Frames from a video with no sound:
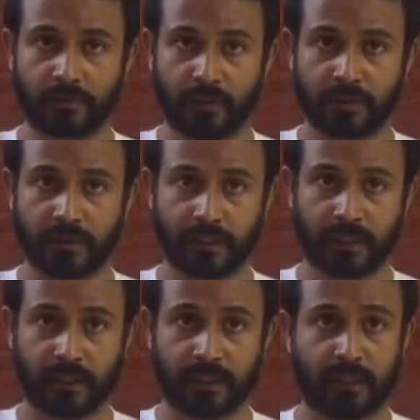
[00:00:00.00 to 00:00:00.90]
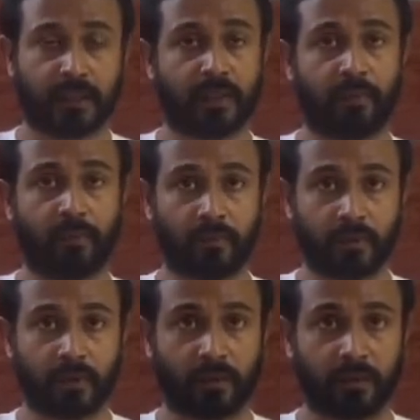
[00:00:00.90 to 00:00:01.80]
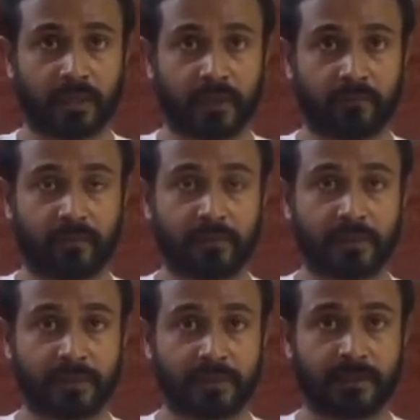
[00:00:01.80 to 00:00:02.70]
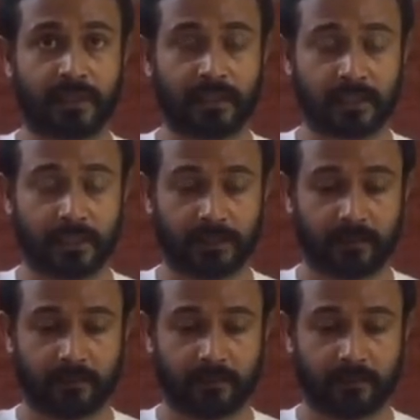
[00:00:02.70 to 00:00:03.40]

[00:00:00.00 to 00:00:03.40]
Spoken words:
goes in, the more your diaphragm is healthy.